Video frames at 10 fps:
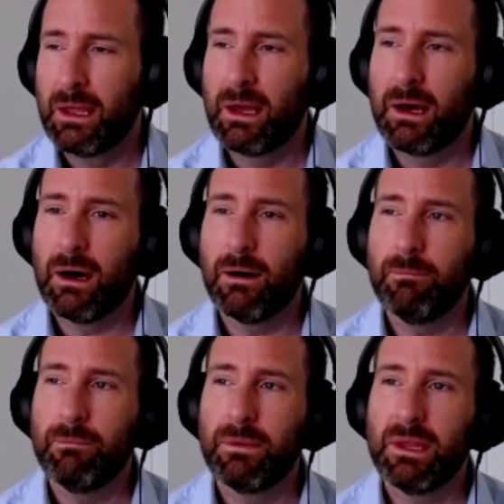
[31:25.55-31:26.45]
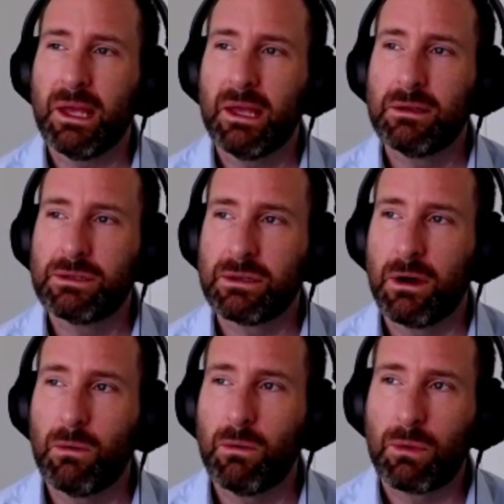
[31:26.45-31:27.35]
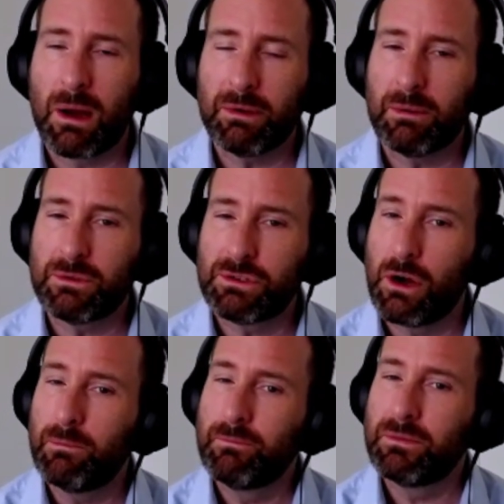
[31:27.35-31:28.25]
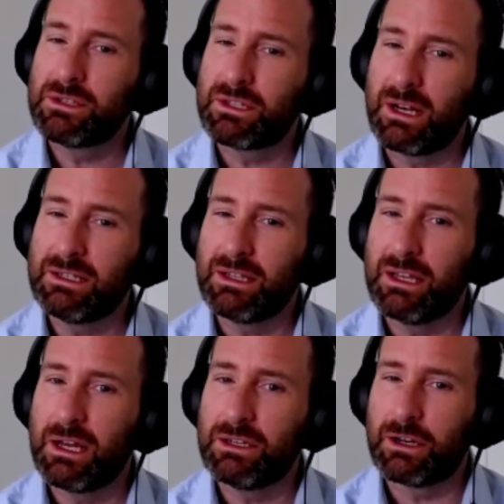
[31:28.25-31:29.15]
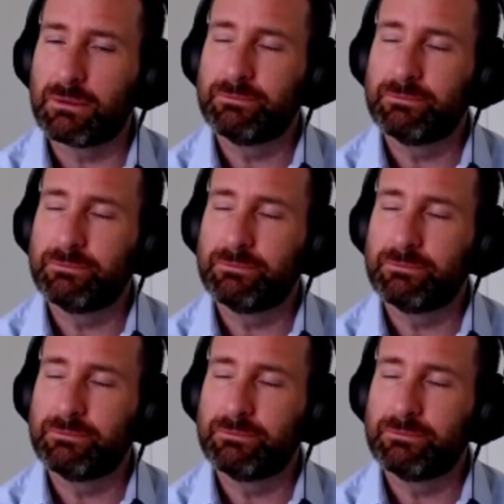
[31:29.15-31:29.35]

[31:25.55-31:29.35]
Yeah. So wrapping up the show, just getting to the end here.